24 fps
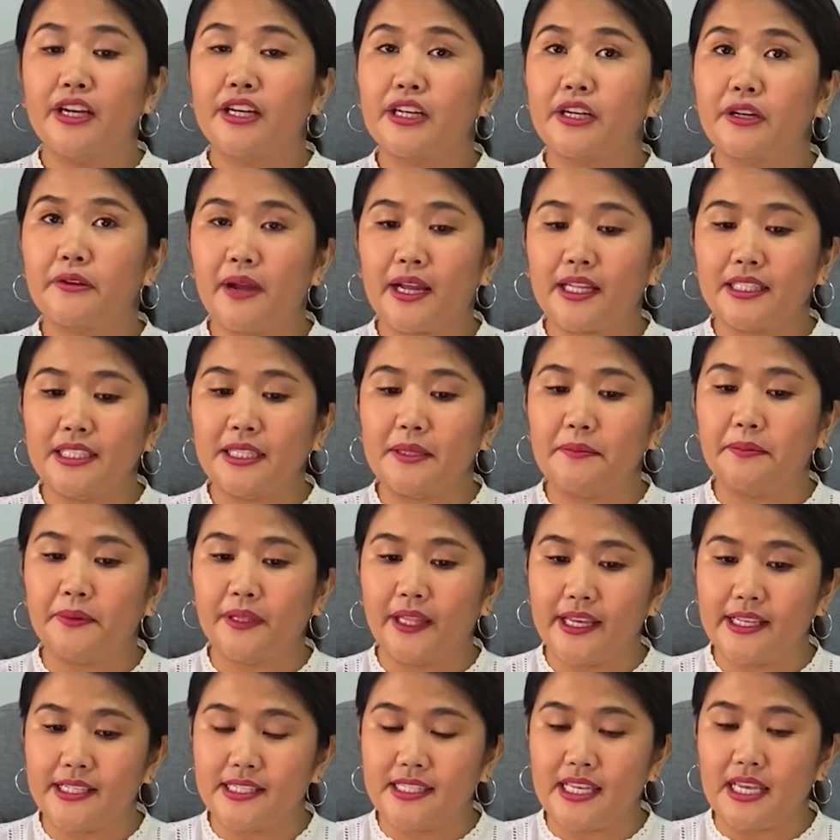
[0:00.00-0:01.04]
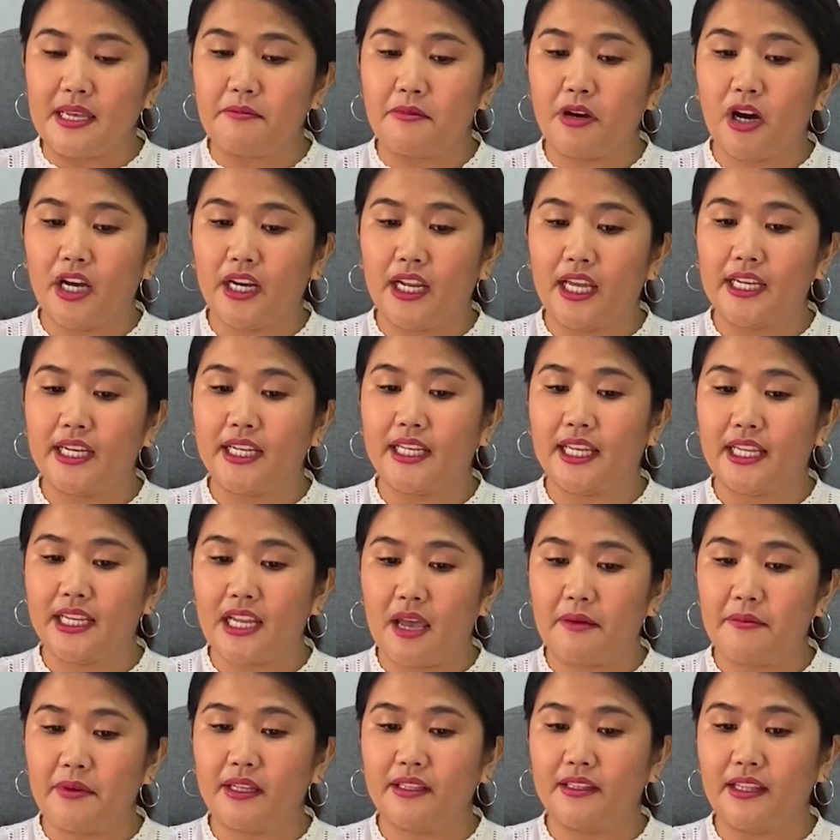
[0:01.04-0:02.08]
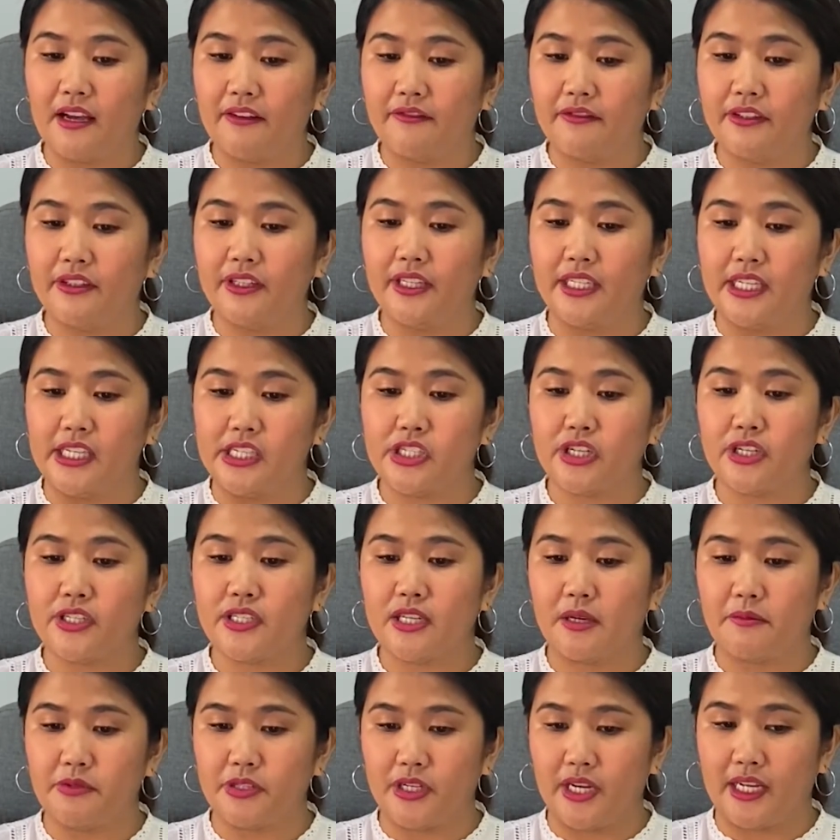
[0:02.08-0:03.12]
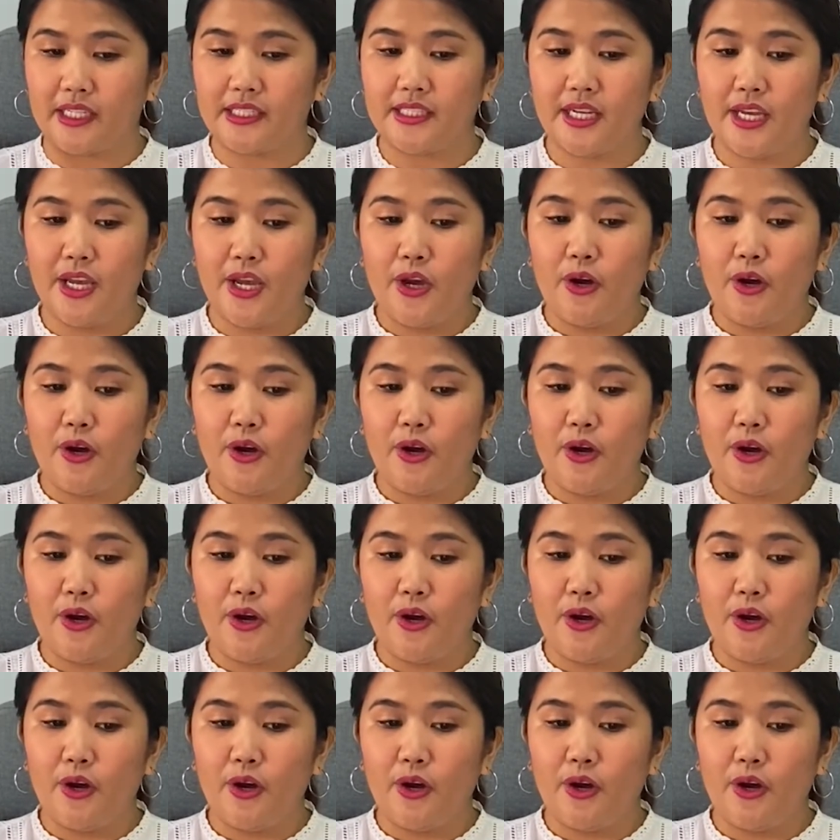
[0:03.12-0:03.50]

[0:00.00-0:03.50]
correctly place him on an academic level in each subject,